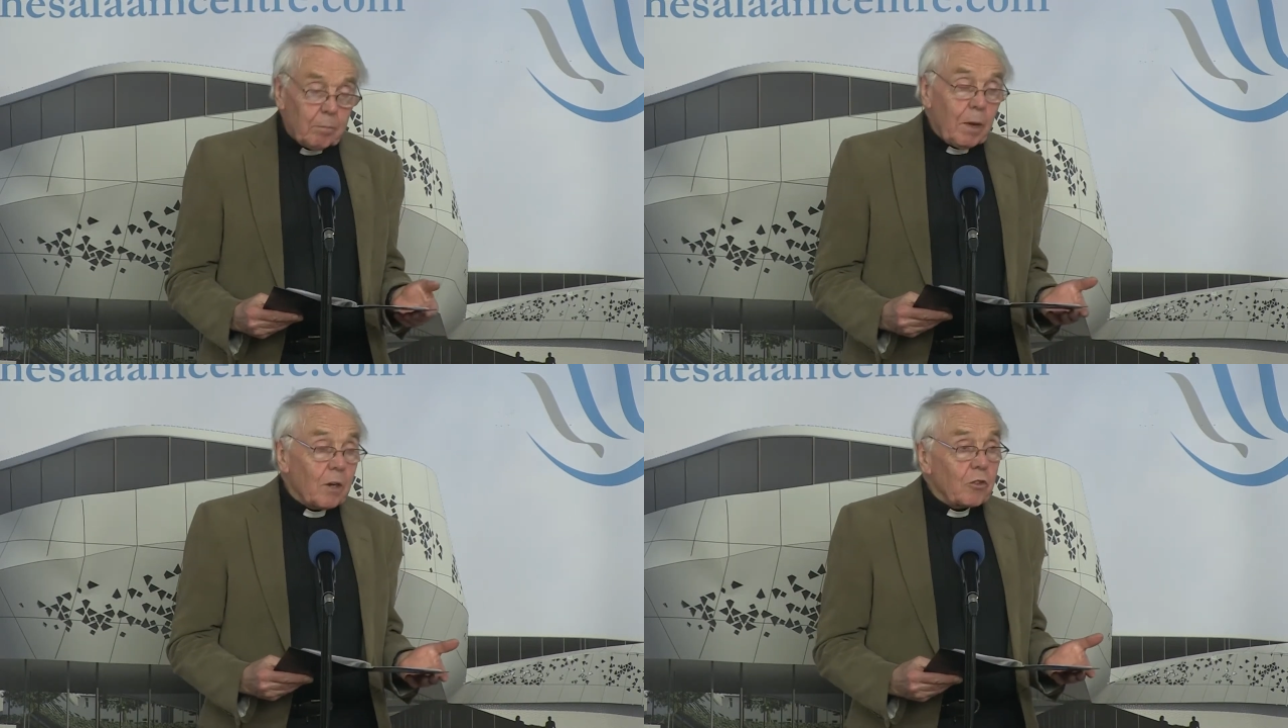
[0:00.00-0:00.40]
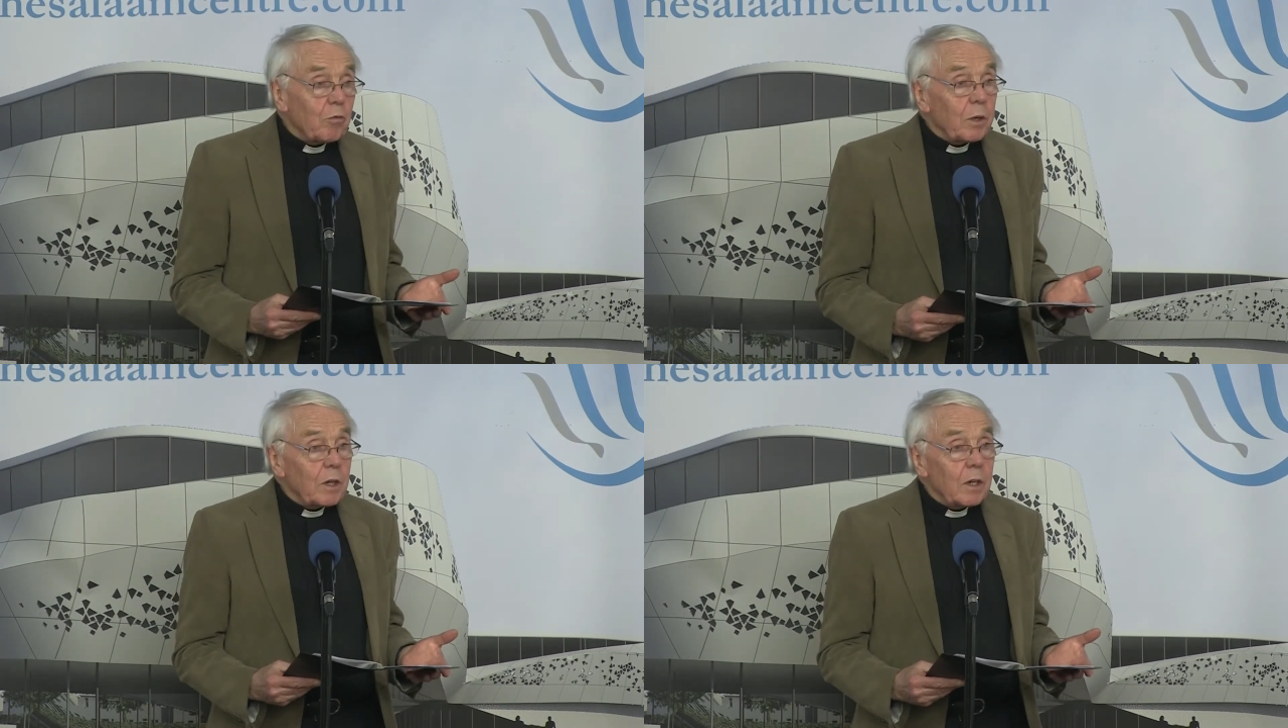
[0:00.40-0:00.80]
Much
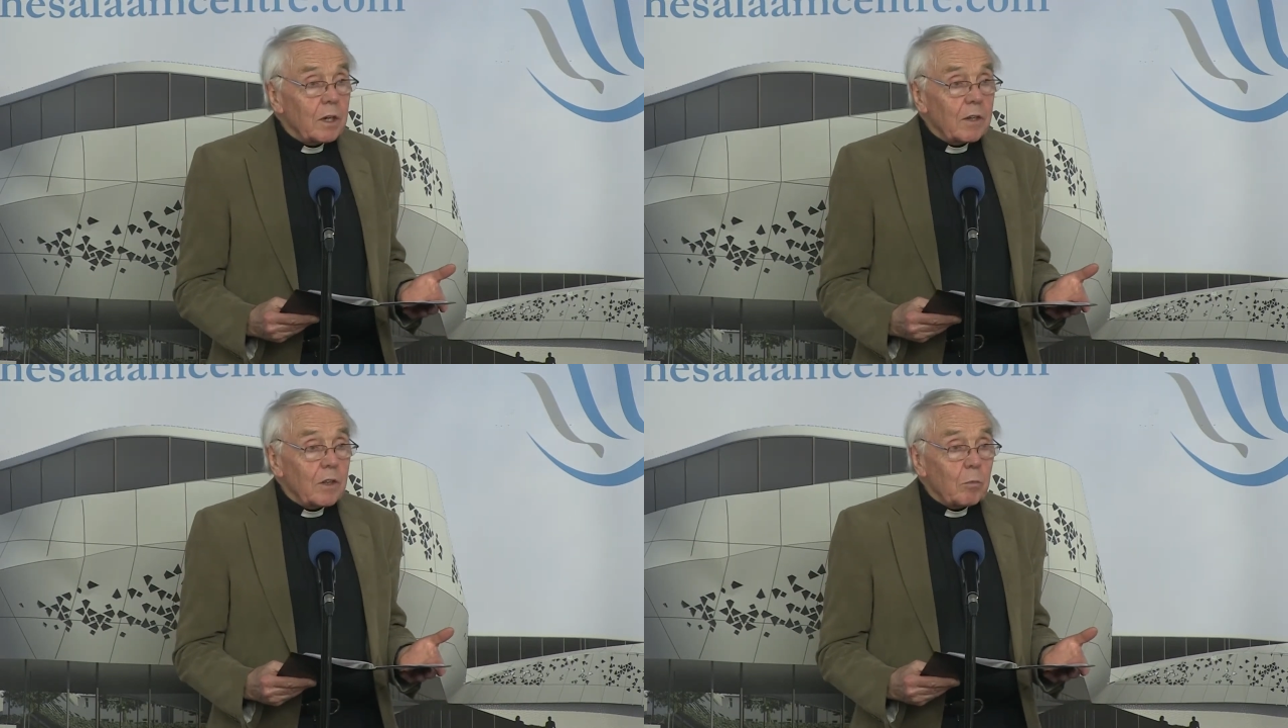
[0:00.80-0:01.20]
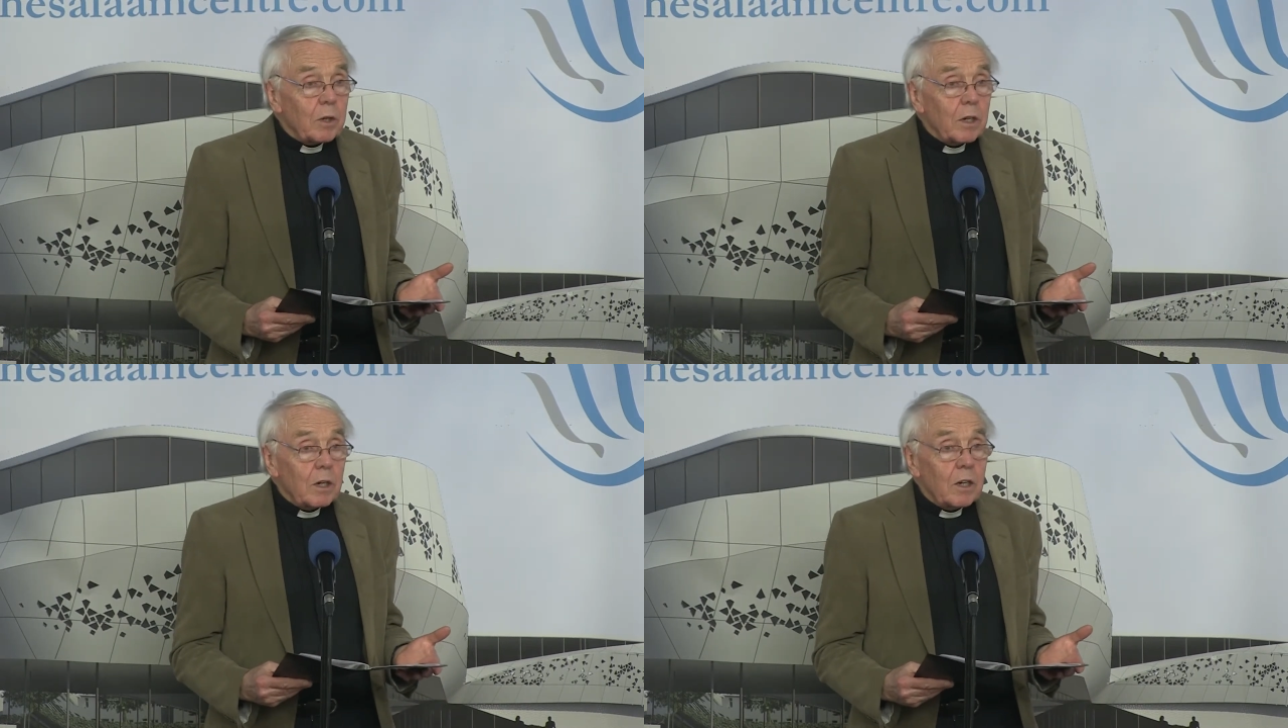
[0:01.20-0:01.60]
of we
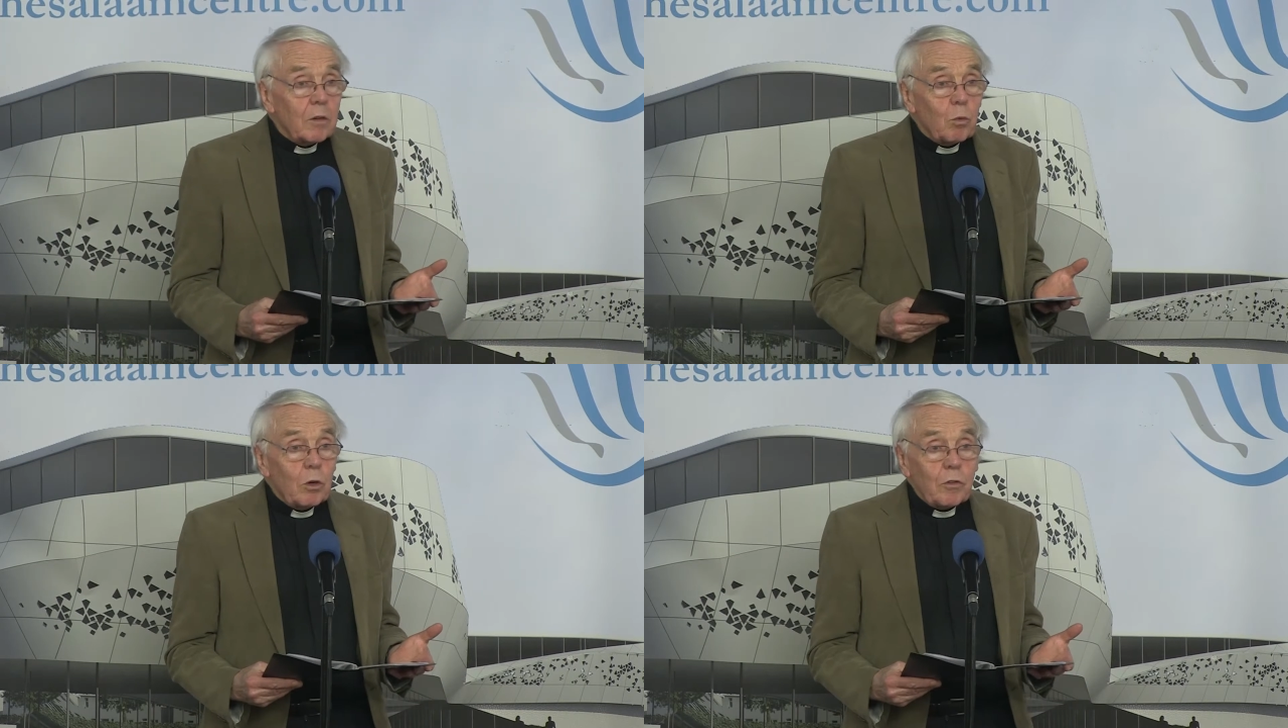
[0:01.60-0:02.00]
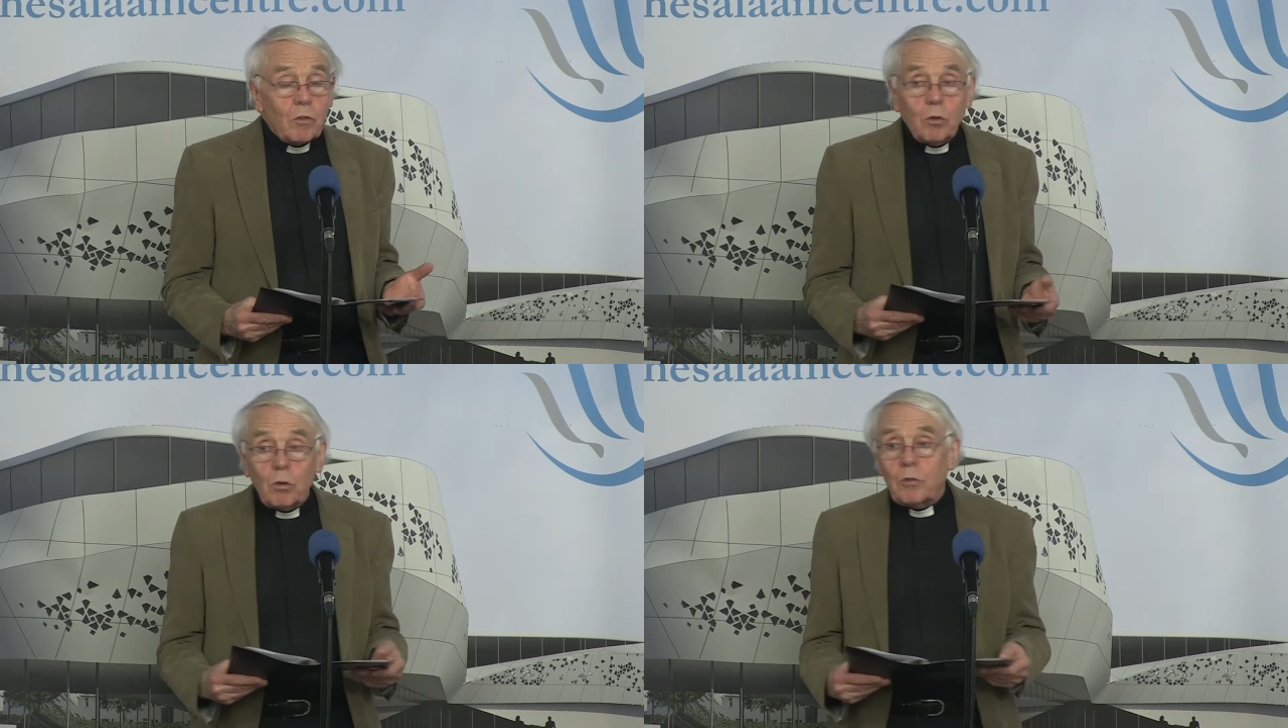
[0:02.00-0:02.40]
heard was,
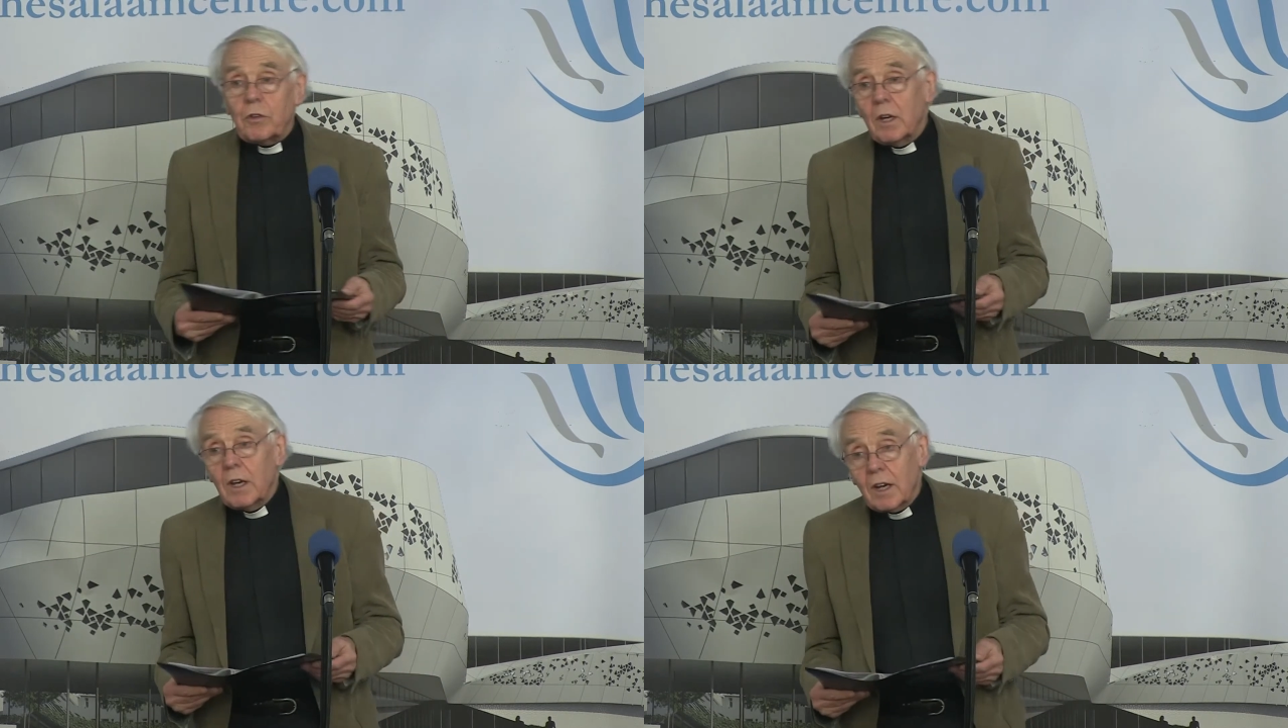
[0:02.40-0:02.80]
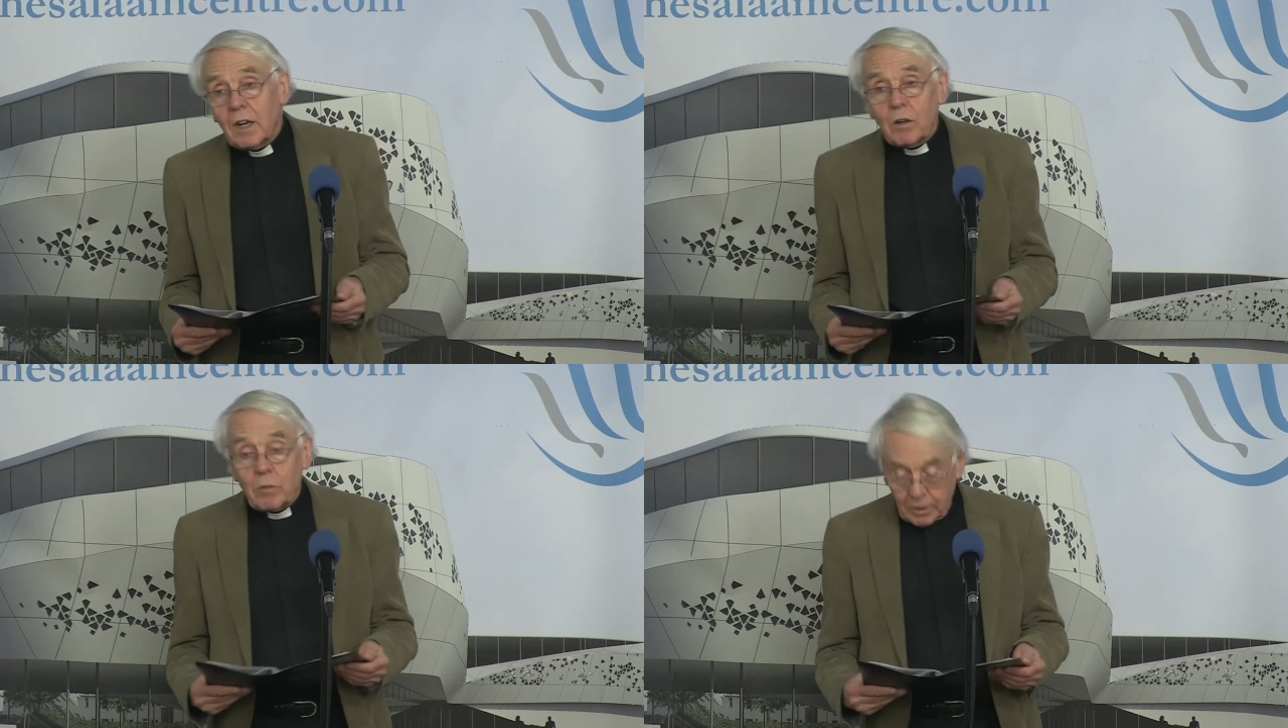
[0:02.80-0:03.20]
of course,
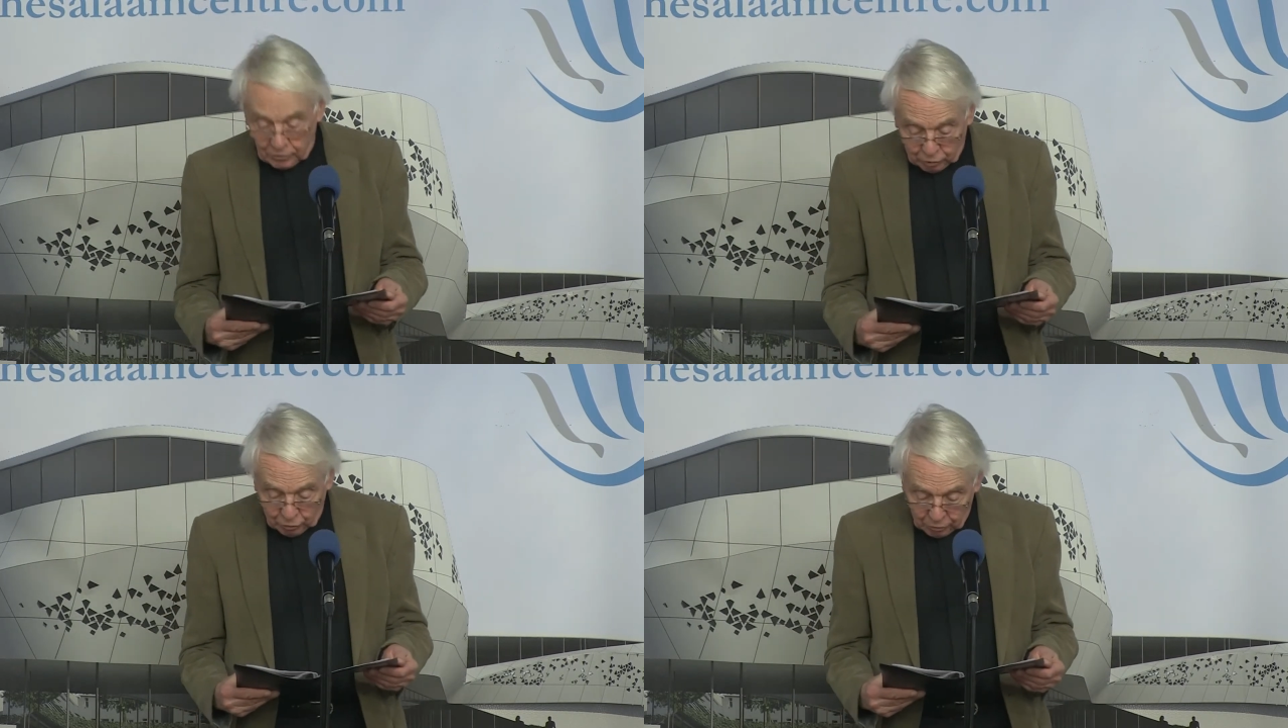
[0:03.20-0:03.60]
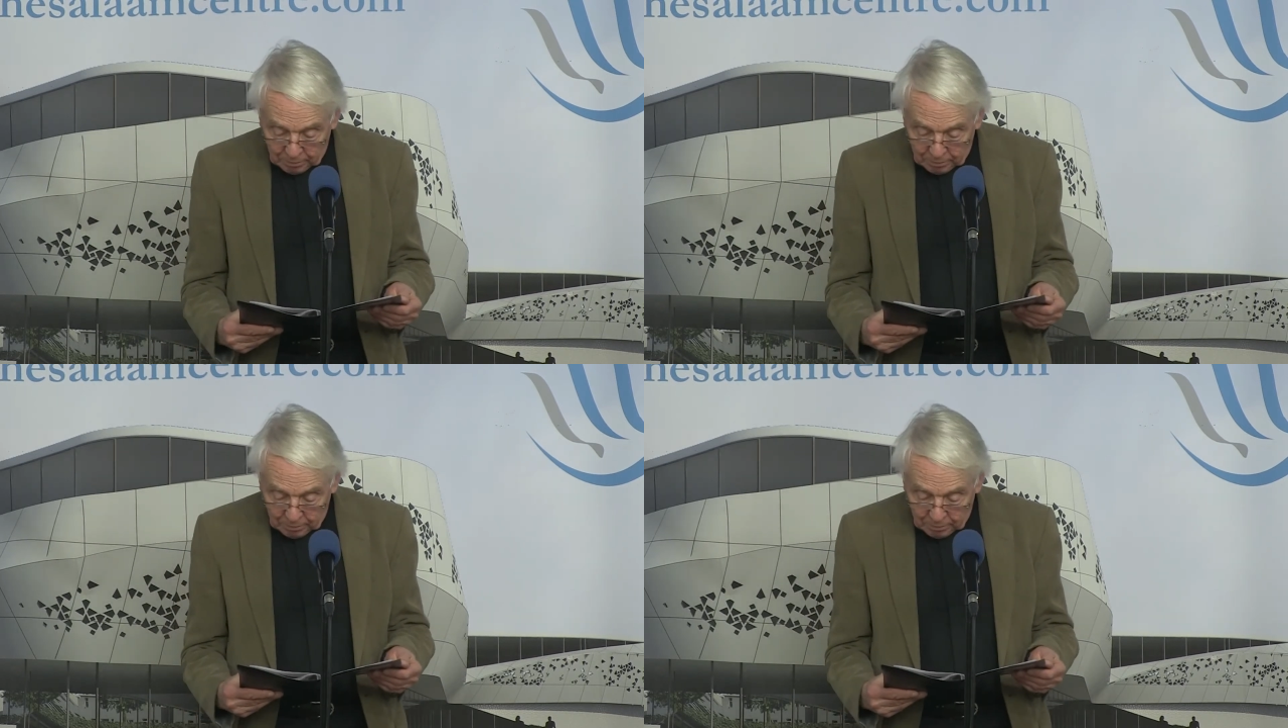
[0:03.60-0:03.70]
only too